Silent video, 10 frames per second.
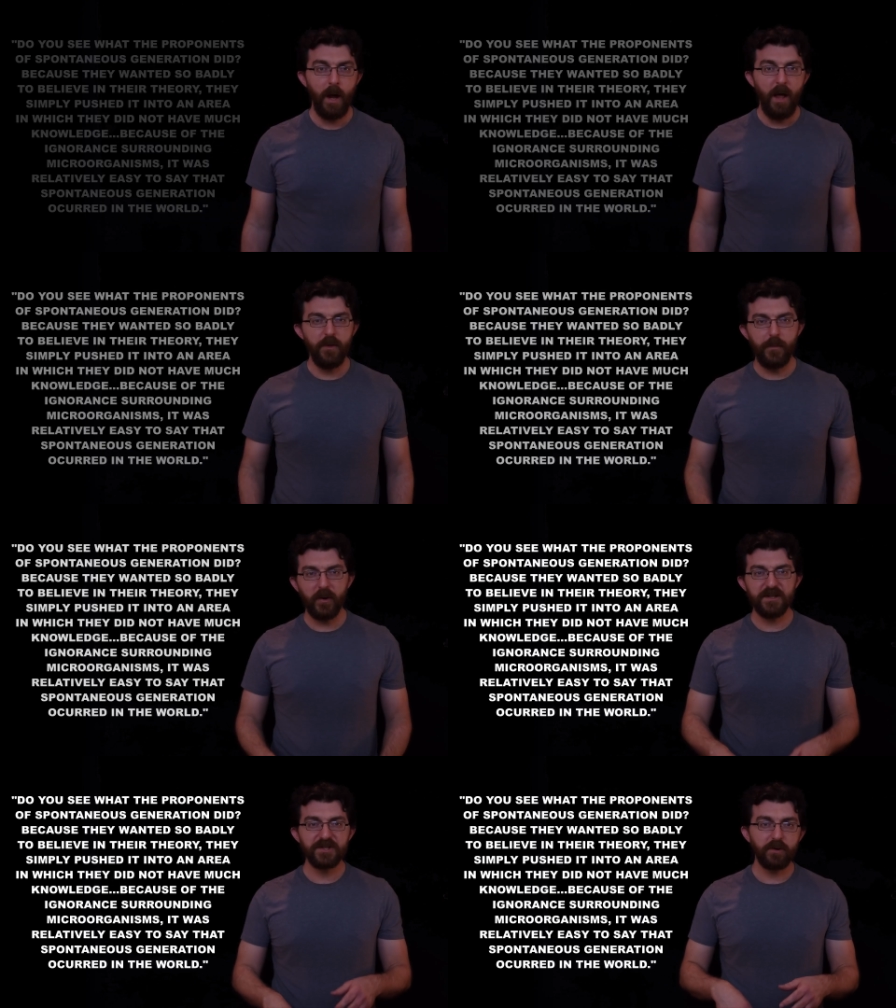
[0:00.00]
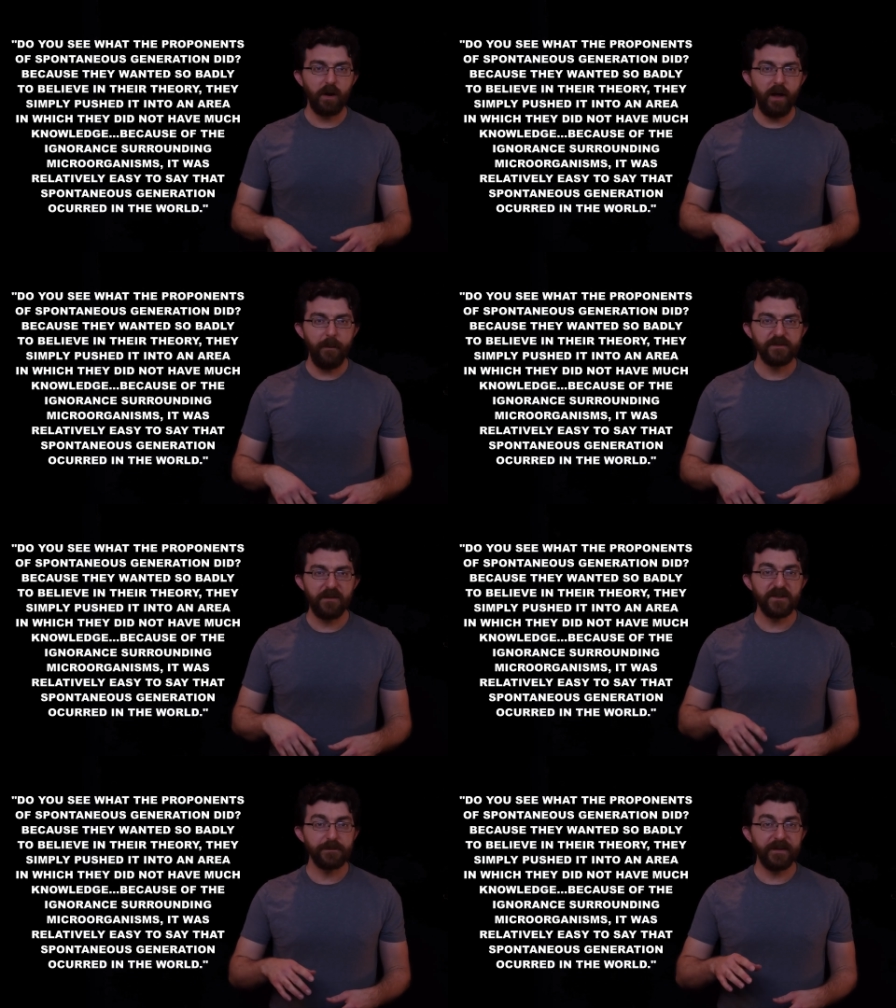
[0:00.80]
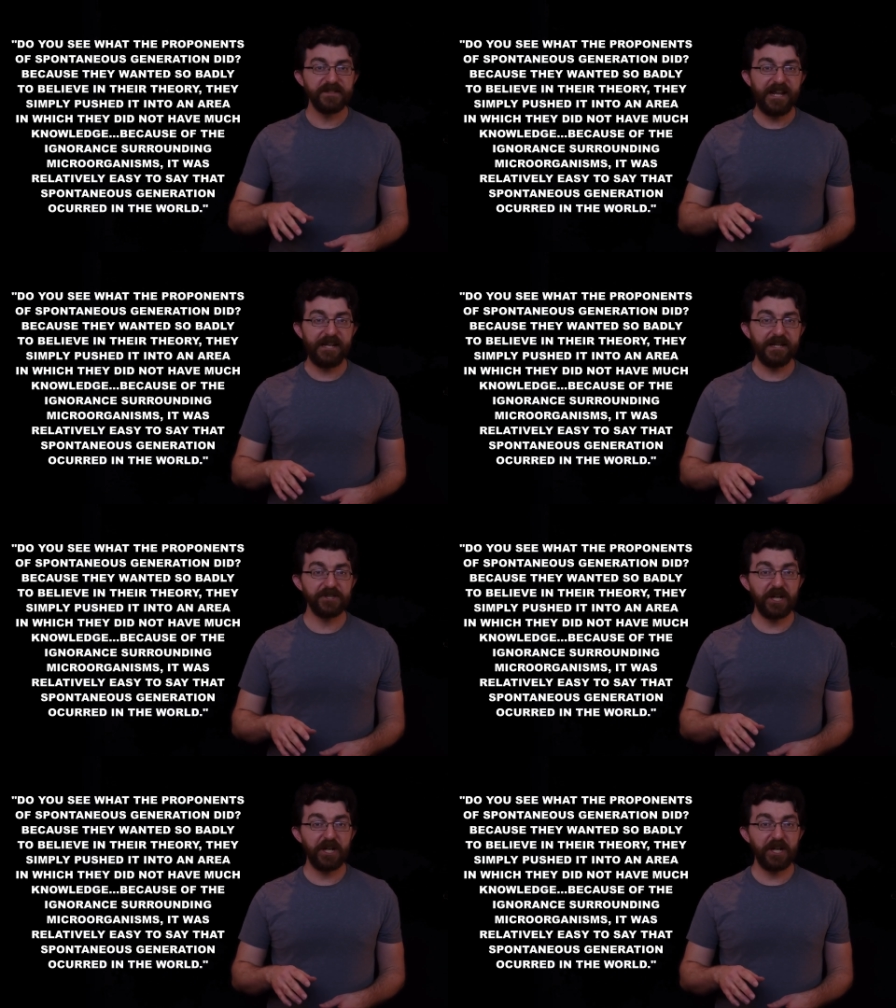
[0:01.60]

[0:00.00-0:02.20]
The book describes how the spontaneous